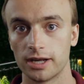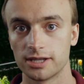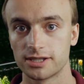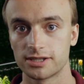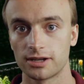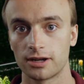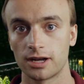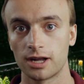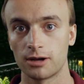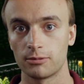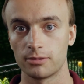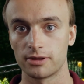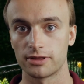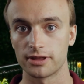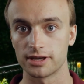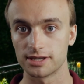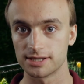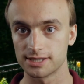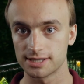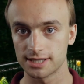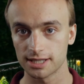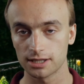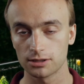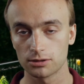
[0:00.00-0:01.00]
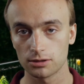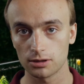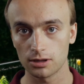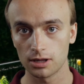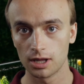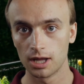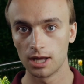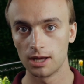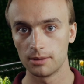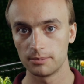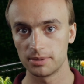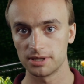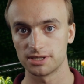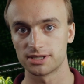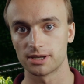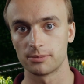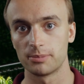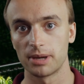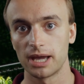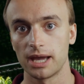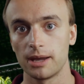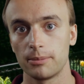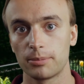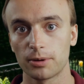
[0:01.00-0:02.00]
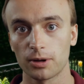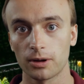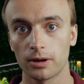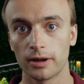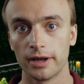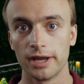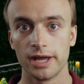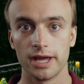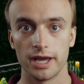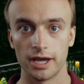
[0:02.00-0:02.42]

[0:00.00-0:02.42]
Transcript: I start out with a single piece of paper,